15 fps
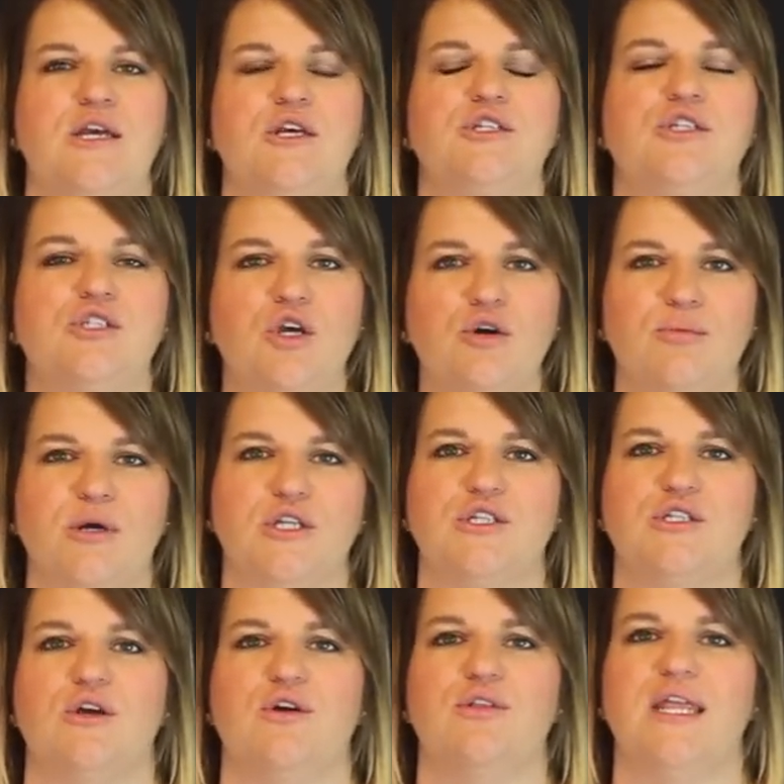So much
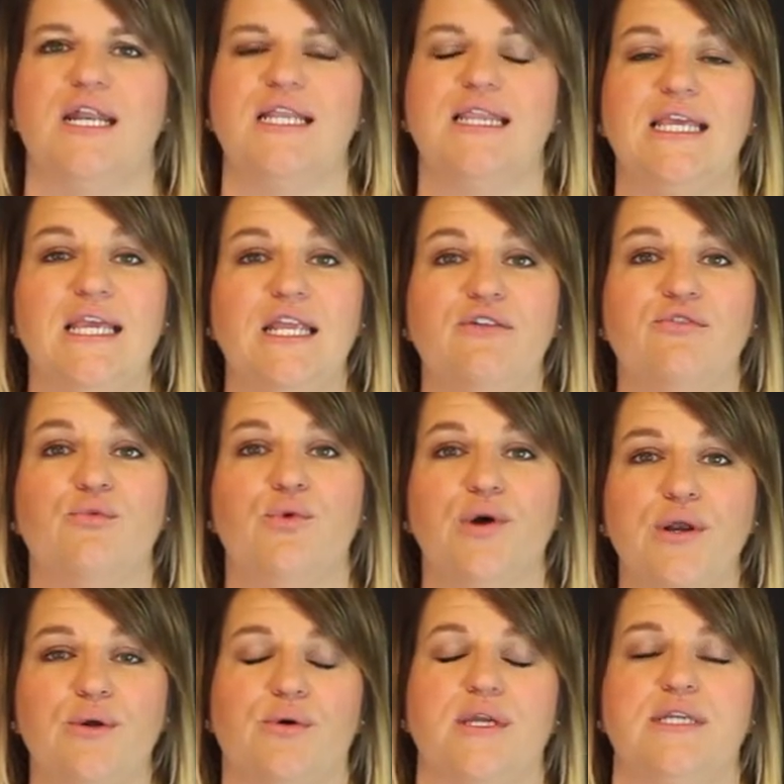so that at the end of
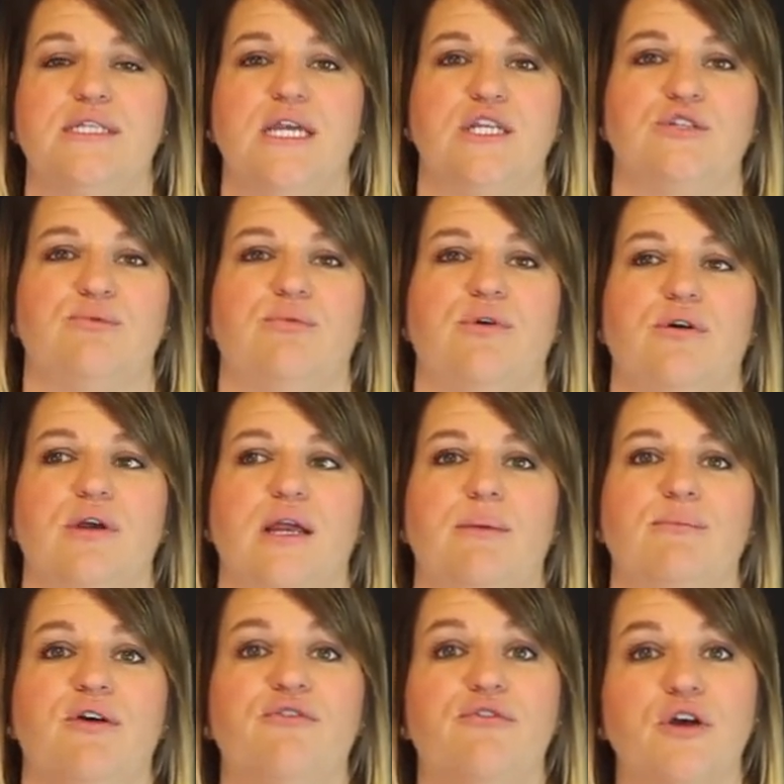one orientation program,
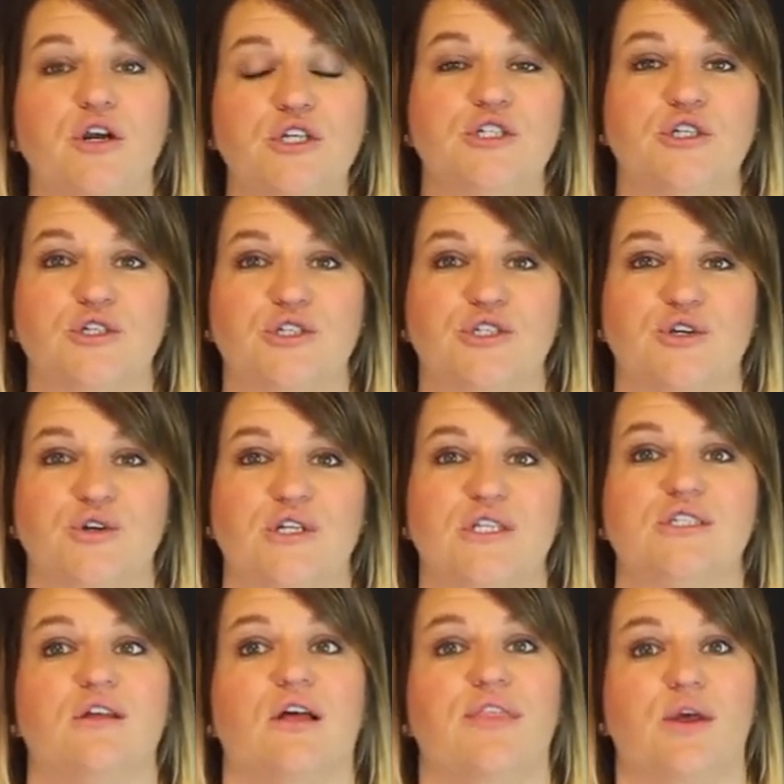the first year
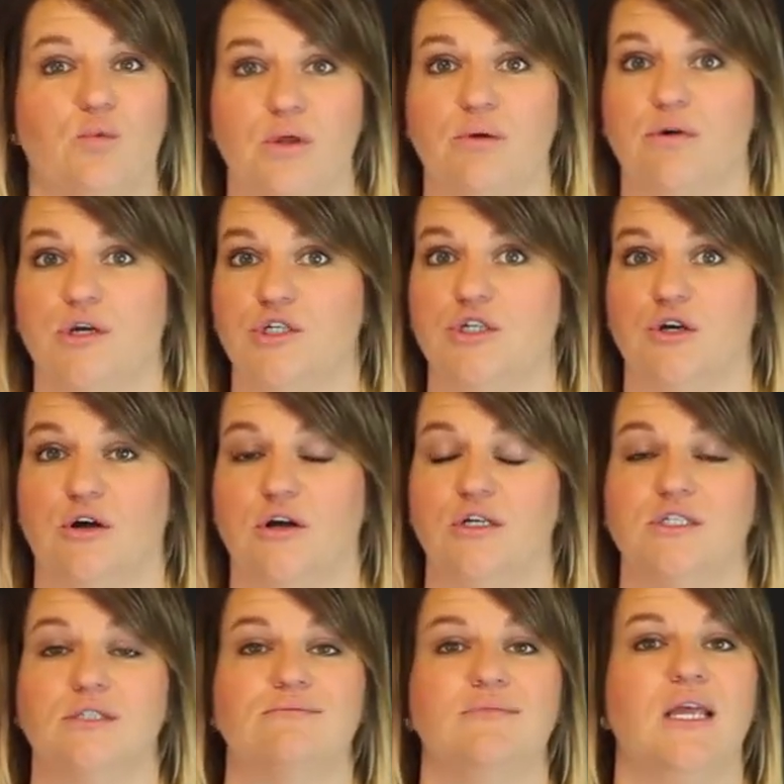students thought that we were in
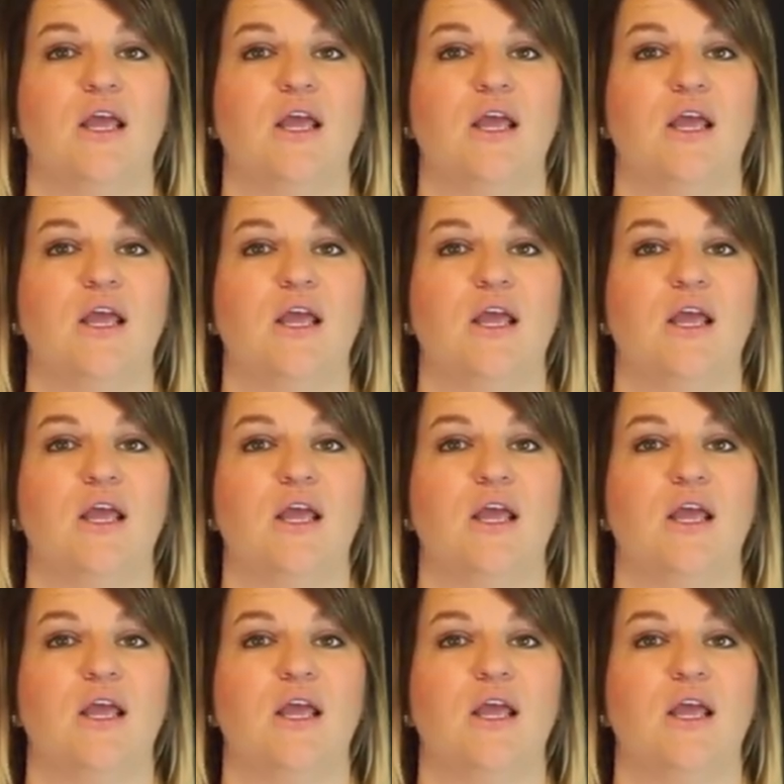charge.